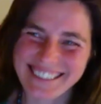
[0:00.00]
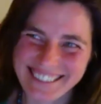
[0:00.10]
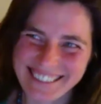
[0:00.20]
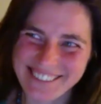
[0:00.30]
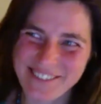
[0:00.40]

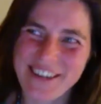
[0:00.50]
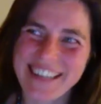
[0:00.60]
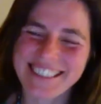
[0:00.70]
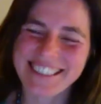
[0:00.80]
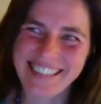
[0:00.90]
reflecting
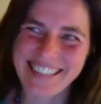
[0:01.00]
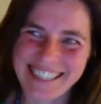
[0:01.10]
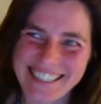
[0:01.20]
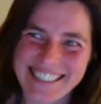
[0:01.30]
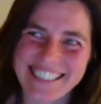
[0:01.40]
on that as
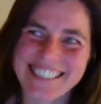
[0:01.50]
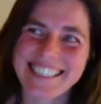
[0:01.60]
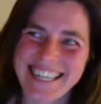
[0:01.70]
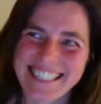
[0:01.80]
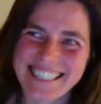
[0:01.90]
I said
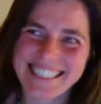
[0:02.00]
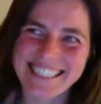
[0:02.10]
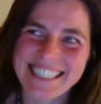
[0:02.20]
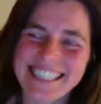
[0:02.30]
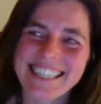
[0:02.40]
it,
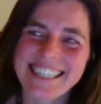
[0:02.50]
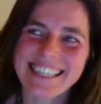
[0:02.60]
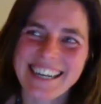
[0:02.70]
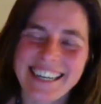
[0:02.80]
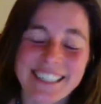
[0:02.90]
and
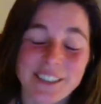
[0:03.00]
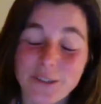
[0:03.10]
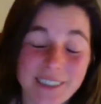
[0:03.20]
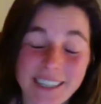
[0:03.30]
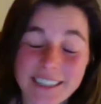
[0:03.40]
I don't know where
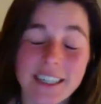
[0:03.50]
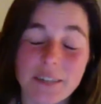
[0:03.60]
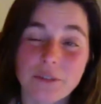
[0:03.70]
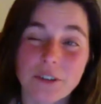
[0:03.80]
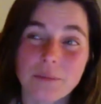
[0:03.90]
that came
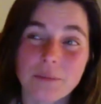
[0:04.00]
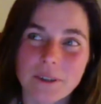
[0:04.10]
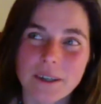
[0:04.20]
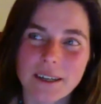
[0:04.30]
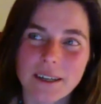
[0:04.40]
from.
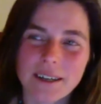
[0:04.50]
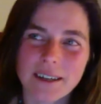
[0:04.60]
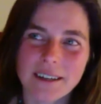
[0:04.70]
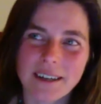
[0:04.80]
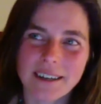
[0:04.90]

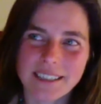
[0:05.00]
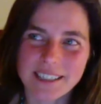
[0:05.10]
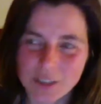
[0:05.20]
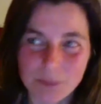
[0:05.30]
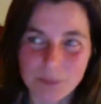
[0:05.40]
I think
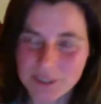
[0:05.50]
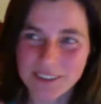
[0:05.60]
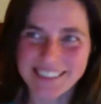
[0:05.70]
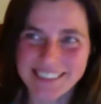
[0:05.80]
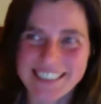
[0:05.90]
but I
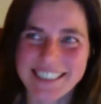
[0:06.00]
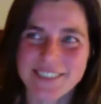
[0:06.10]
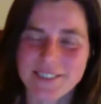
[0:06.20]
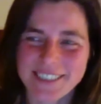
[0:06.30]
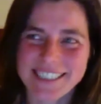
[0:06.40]
just need to
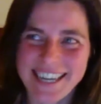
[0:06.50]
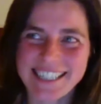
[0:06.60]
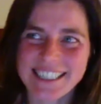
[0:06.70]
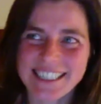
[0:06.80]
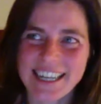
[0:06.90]
say
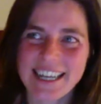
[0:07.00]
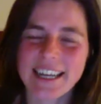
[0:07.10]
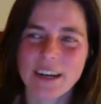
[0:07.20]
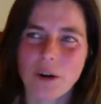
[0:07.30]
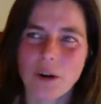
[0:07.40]
it.
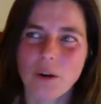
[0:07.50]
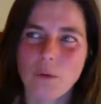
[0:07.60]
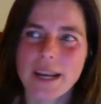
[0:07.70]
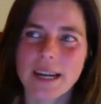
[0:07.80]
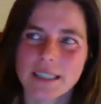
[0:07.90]
We
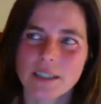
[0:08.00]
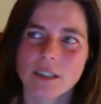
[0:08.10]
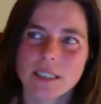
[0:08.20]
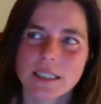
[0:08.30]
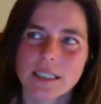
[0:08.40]
cannot
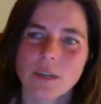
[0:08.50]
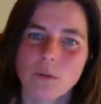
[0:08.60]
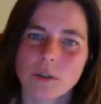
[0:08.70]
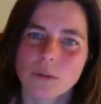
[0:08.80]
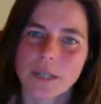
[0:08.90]
see what
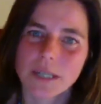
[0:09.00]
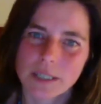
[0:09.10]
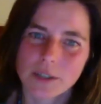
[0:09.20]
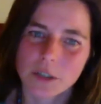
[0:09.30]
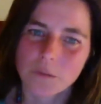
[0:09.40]
we
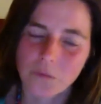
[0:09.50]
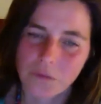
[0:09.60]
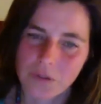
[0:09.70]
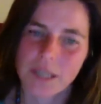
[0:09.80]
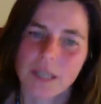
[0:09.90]
cannot
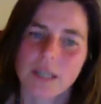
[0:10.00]
feel,